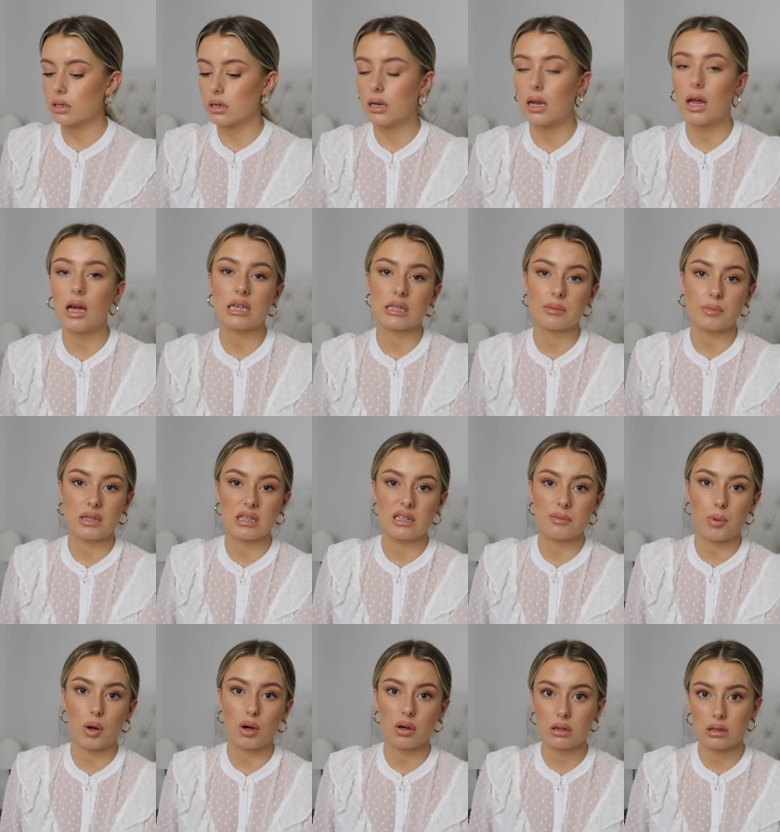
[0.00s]
last month's
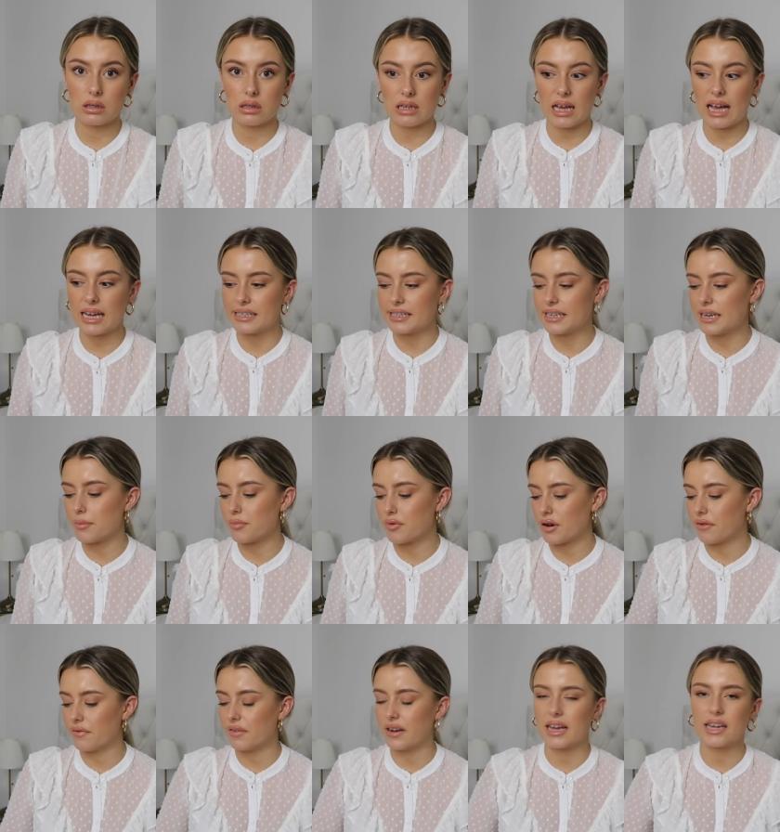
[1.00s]
box had in it
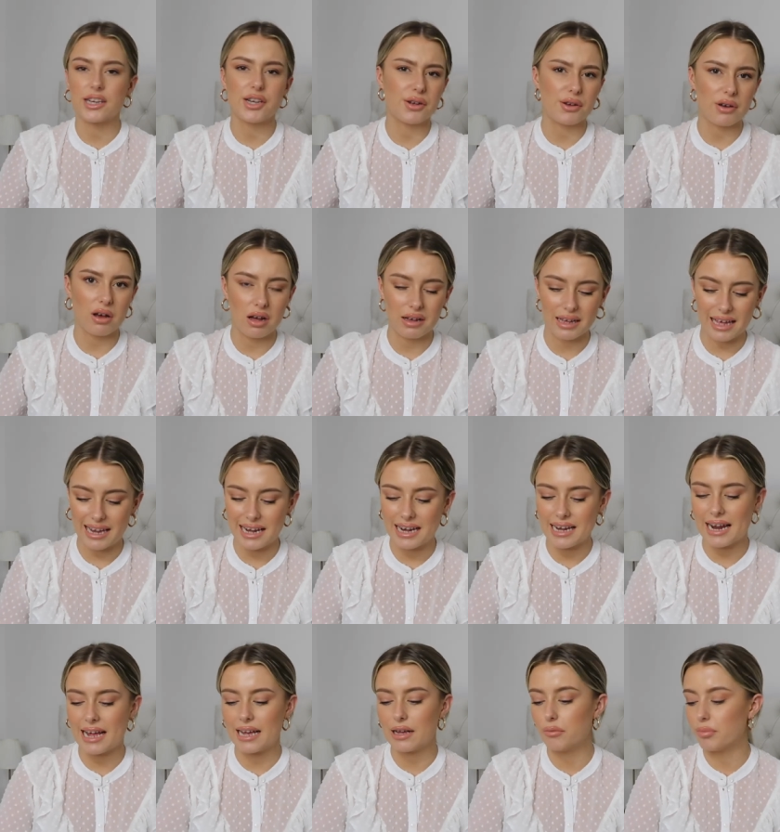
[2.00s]
briefly, I know you can't get it
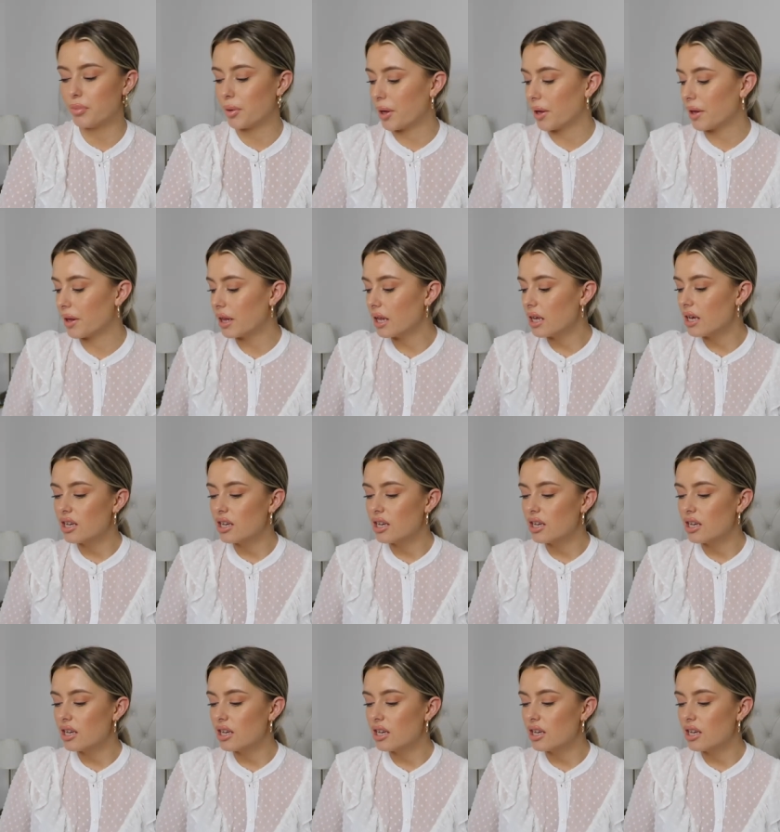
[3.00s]
now, but